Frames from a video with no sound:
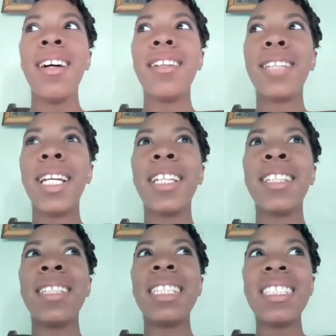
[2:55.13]
I was like,
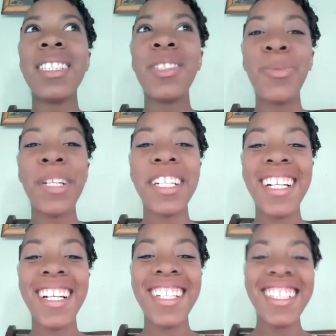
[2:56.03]
this is weird.